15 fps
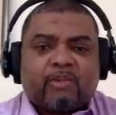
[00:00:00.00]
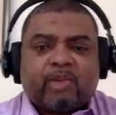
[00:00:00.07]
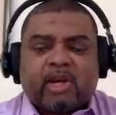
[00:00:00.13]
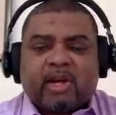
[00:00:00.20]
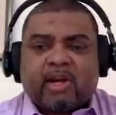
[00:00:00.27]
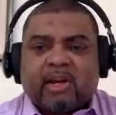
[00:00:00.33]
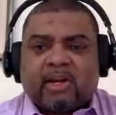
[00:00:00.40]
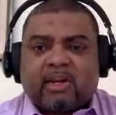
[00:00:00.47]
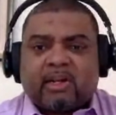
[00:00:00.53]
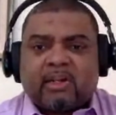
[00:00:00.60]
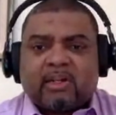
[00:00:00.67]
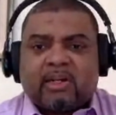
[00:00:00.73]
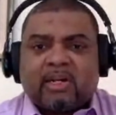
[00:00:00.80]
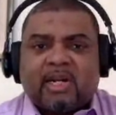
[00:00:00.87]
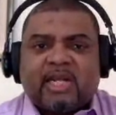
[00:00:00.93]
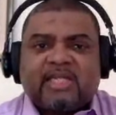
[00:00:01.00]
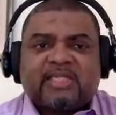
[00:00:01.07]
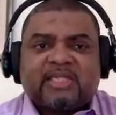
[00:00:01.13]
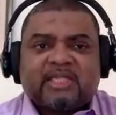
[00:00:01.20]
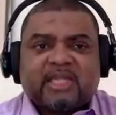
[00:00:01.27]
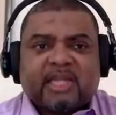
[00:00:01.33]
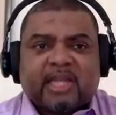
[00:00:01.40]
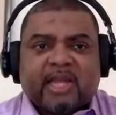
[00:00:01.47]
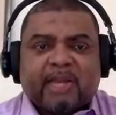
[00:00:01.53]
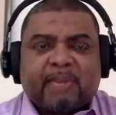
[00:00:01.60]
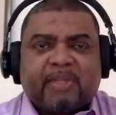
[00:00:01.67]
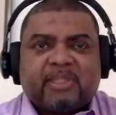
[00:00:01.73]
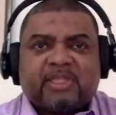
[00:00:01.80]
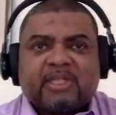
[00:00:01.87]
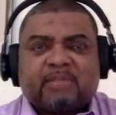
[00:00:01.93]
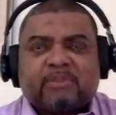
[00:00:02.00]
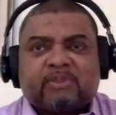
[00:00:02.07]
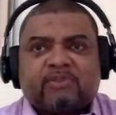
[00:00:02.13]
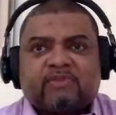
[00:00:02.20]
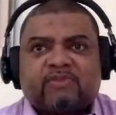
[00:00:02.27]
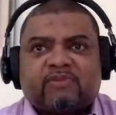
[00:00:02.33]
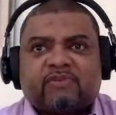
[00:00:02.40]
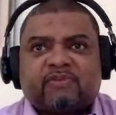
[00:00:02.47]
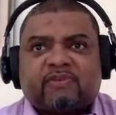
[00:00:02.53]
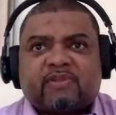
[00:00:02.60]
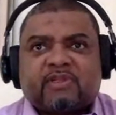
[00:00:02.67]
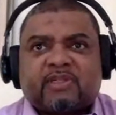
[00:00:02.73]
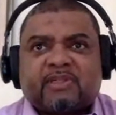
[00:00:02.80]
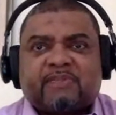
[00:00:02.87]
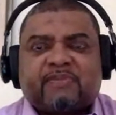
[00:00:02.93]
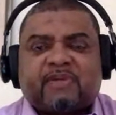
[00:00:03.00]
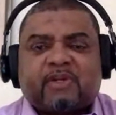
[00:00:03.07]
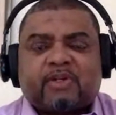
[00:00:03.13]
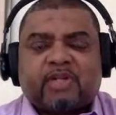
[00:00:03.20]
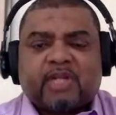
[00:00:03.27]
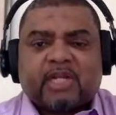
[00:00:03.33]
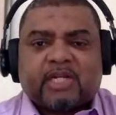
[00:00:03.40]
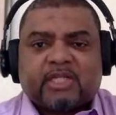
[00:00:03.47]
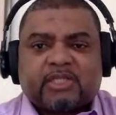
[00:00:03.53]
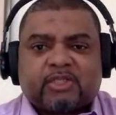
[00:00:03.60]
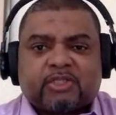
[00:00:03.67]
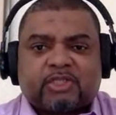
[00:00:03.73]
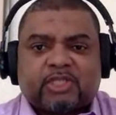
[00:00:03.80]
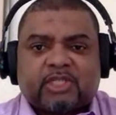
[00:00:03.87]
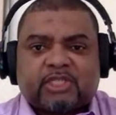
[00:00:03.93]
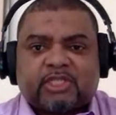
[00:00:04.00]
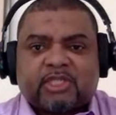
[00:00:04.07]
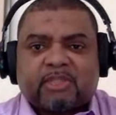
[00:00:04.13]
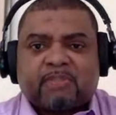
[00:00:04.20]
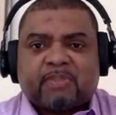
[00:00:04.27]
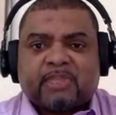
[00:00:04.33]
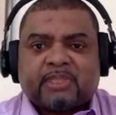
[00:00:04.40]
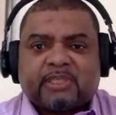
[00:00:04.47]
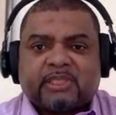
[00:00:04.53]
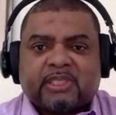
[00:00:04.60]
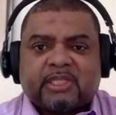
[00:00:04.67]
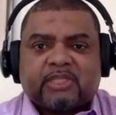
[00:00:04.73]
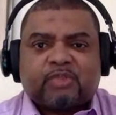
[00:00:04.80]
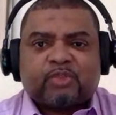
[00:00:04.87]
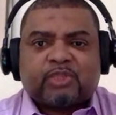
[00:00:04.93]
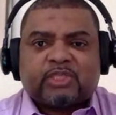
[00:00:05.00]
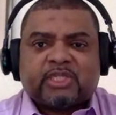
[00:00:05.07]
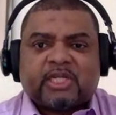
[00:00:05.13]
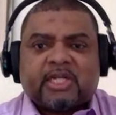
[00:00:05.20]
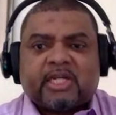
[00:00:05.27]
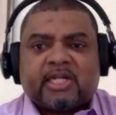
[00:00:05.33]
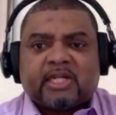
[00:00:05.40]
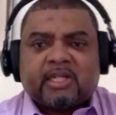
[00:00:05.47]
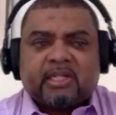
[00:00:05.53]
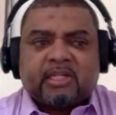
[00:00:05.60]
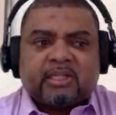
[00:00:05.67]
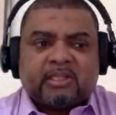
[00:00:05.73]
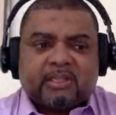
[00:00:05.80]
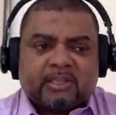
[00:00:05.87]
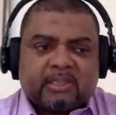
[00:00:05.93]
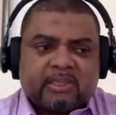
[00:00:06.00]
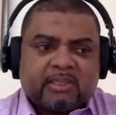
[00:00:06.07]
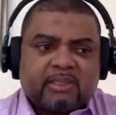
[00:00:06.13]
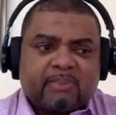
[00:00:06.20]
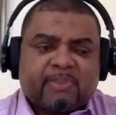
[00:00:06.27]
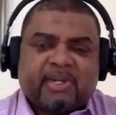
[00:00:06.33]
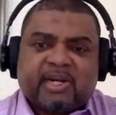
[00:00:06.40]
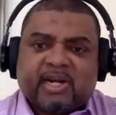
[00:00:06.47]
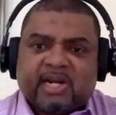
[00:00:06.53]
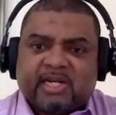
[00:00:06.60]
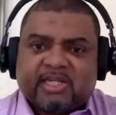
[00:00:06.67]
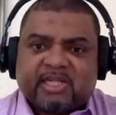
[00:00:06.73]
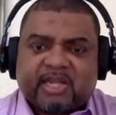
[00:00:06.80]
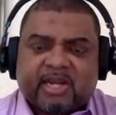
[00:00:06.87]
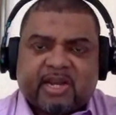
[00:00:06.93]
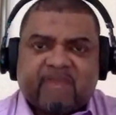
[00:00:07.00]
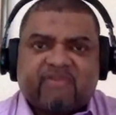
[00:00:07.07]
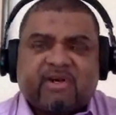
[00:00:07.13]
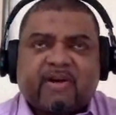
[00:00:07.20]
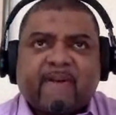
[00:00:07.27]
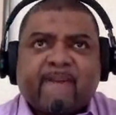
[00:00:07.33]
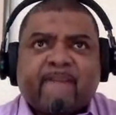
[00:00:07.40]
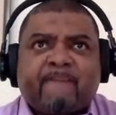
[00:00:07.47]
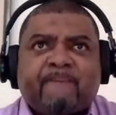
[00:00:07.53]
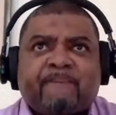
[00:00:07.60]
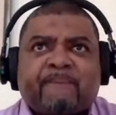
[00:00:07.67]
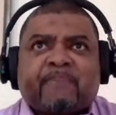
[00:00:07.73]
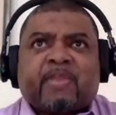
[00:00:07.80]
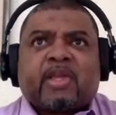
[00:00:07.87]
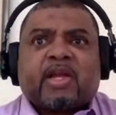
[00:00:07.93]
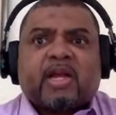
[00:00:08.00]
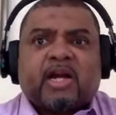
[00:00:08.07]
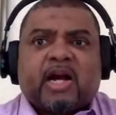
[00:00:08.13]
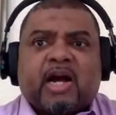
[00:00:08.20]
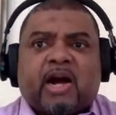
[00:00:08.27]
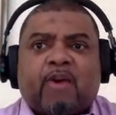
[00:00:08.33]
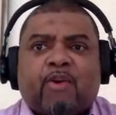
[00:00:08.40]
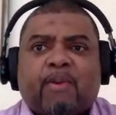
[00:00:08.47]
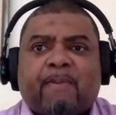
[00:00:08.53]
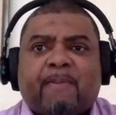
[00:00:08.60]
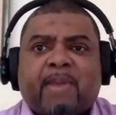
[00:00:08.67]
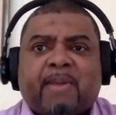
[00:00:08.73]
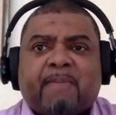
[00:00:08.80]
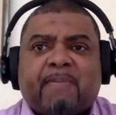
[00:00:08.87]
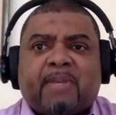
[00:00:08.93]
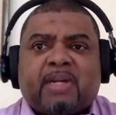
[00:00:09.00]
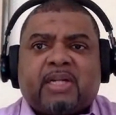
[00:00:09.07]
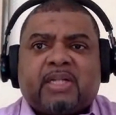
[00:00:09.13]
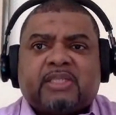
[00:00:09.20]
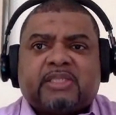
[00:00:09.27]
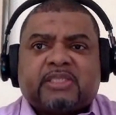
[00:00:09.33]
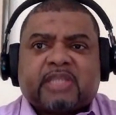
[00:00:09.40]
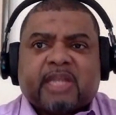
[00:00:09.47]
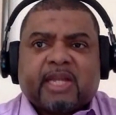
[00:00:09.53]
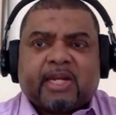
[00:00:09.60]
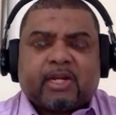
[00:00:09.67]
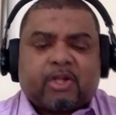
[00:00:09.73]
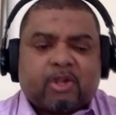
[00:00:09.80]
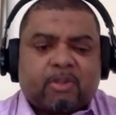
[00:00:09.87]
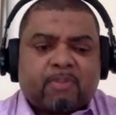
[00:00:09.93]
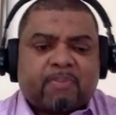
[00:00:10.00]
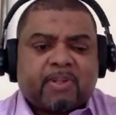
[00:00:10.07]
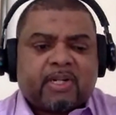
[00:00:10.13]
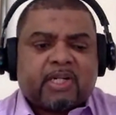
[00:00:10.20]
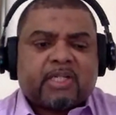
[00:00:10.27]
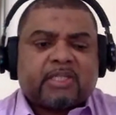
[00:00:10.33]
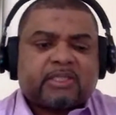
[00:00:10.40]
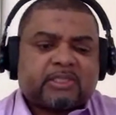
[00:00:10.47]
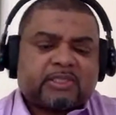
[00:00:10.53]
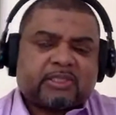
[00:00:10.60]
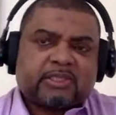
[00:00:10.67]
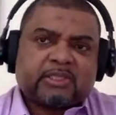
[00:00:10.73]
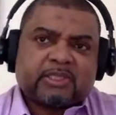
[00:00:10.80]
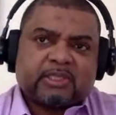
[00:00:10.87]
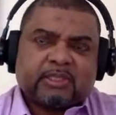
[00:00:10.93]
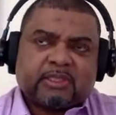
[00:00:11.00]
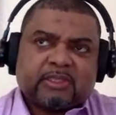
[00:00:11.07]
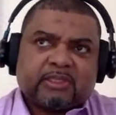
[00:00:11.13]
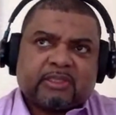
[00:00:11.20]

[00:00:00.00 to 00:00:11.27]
we are late in the game in terms of founding an association, but as we say, better late than never. Our members encompass